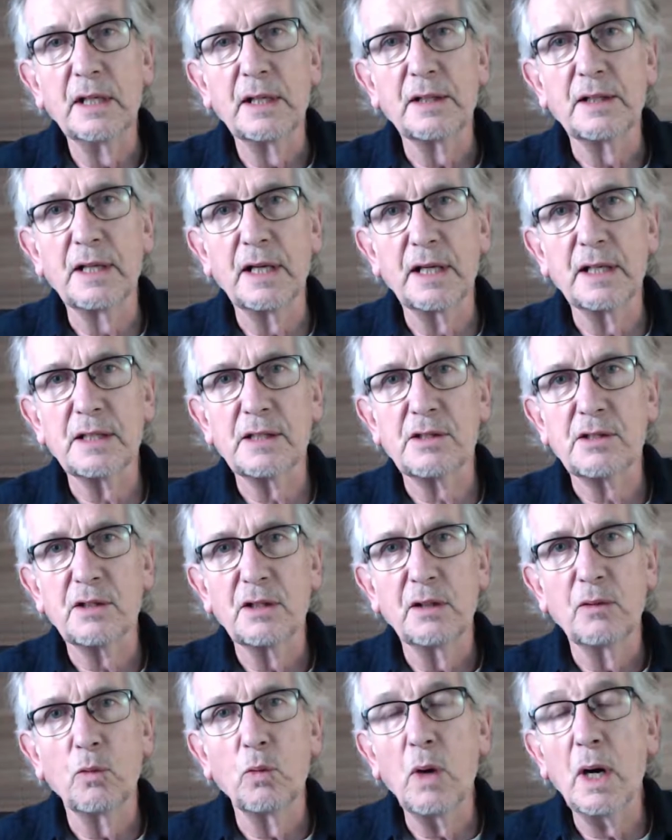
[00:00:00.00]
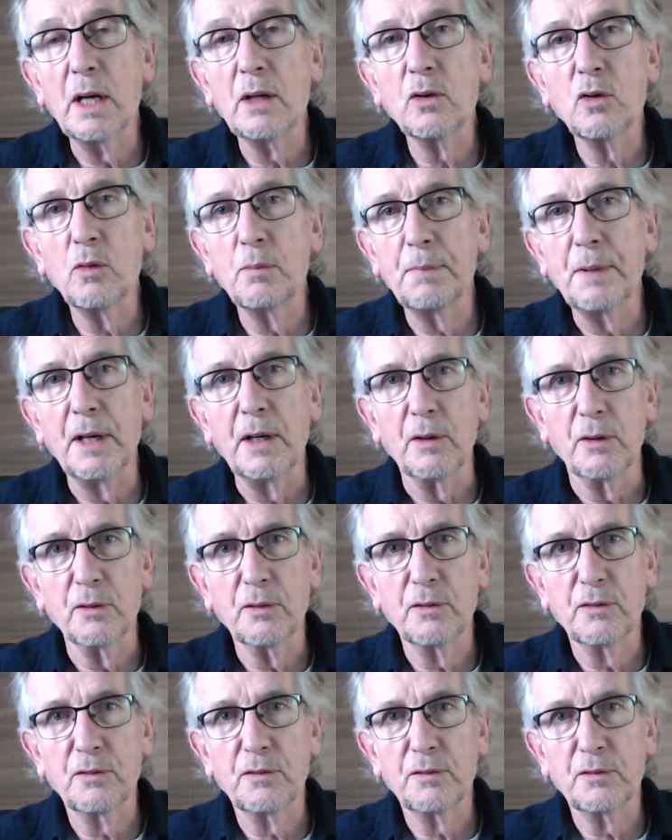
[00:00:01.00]
that one or
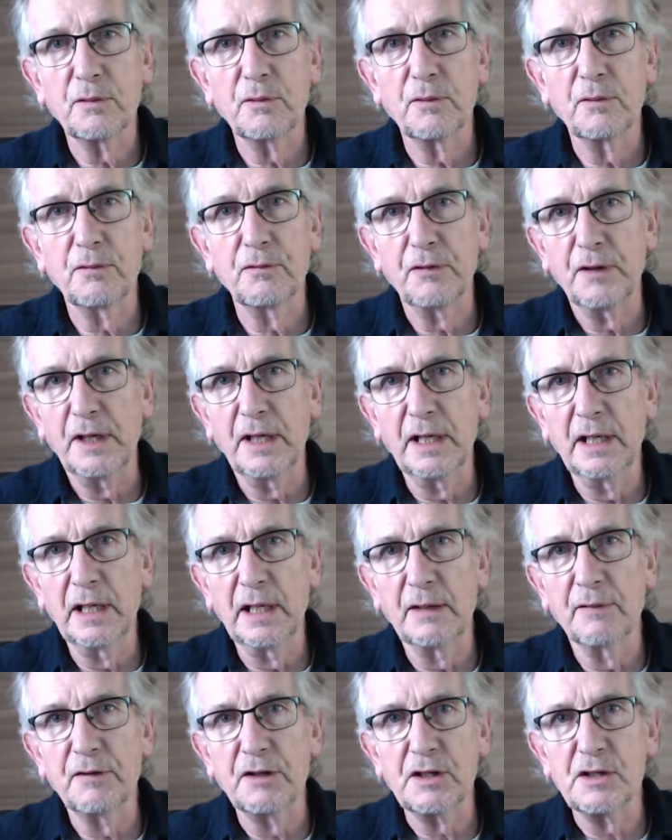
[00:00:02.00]
both feel a